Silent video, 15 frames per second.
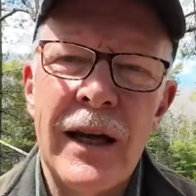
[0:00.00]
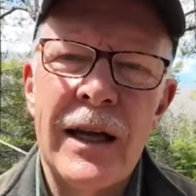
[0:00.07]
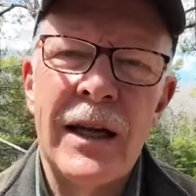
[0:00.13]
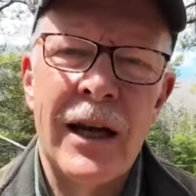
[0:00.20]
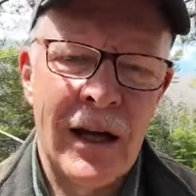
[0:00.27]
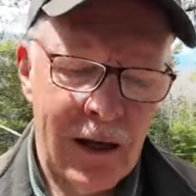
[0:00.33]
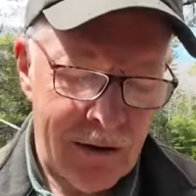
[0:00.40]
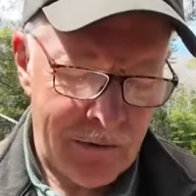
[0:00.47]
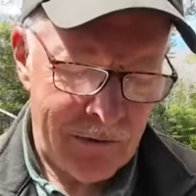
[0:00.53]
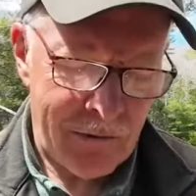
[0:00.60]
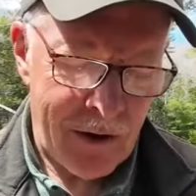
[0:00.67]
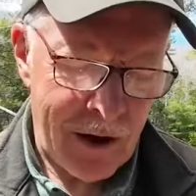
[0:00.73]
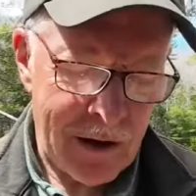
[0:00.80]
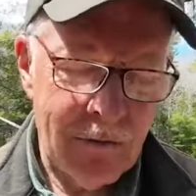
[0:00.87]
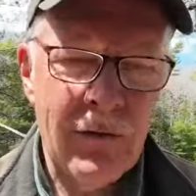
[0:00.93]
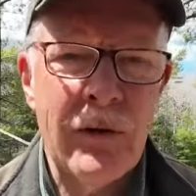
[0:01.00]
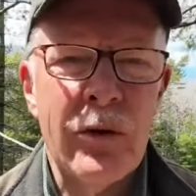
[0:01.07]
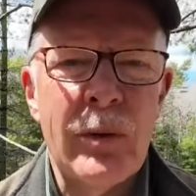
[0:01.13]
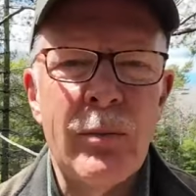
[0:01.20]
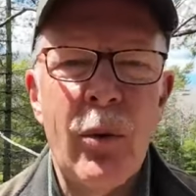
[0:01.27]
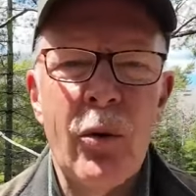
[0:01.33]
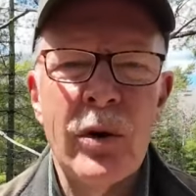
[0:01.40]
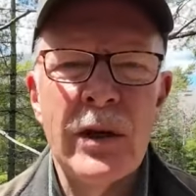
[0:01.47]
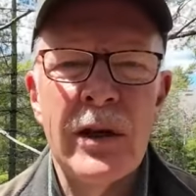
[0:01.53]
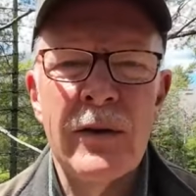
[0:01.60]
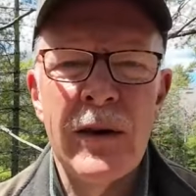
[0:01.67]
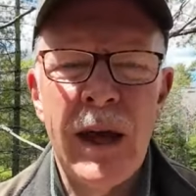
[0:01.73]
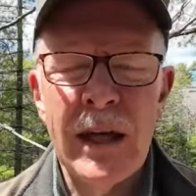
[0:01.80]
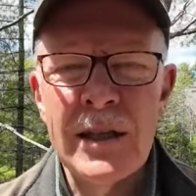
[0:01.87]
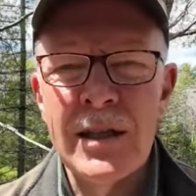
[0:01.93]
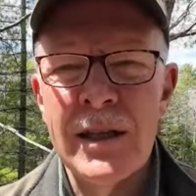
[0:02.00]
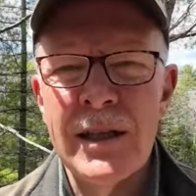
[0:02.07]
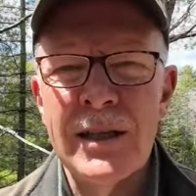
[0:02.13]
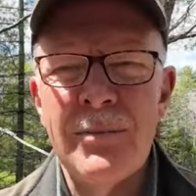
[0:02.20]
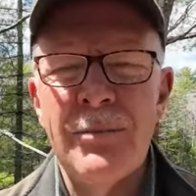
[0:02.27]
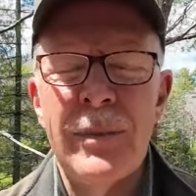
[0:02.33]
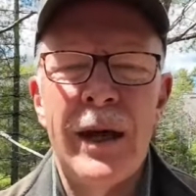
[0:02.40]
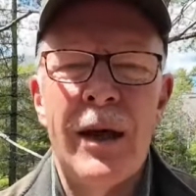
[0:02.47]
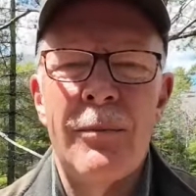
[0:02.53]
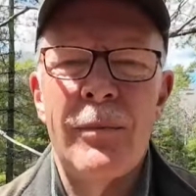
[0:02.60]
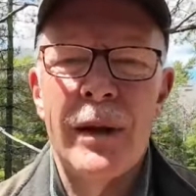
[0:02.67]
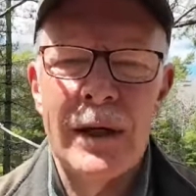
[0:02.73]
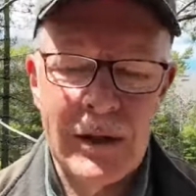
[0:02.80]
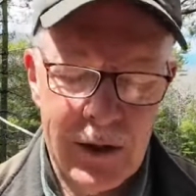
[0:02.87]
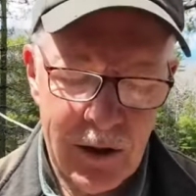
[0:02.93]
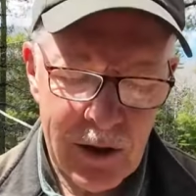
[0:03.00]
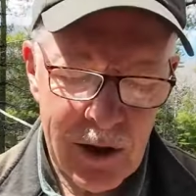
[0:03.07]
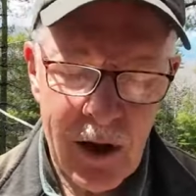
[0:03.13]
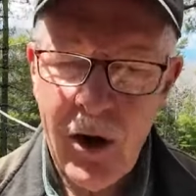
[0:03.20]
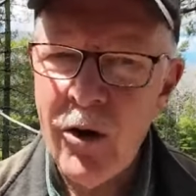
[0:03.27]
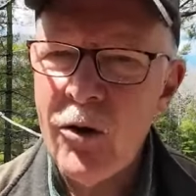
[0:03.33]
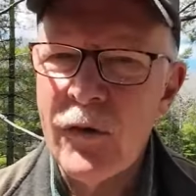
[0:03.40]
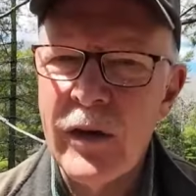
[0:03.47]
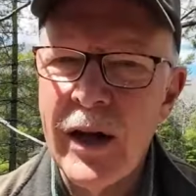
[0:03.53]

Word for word: that I find very important, and that's its ability to carve.